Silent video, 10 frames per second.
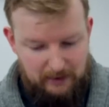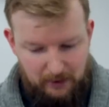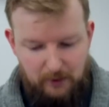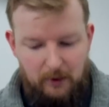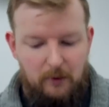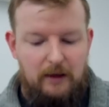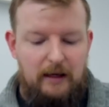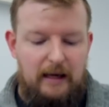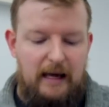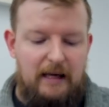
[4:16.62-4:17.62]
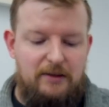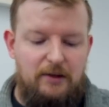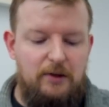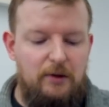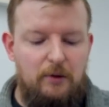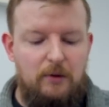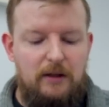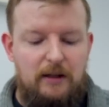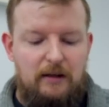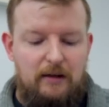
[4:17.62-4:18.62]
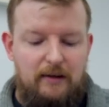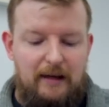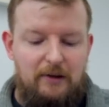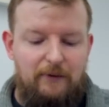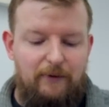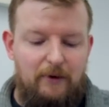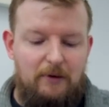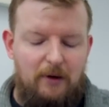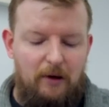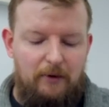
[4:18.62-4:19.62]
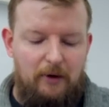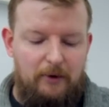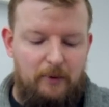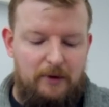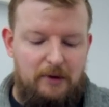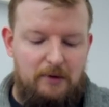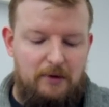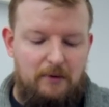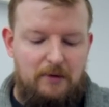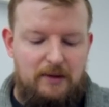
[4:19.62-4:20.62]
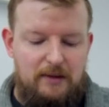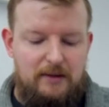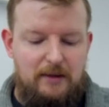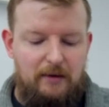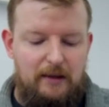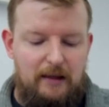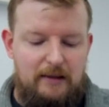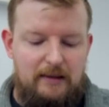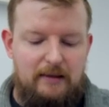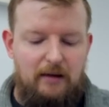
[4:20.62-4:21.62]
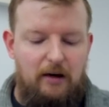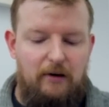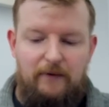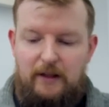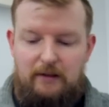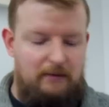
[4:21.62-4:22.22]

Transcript: You know, as you do. Thank you for all the hard work that you do. Sincerely, Aziza Harvey.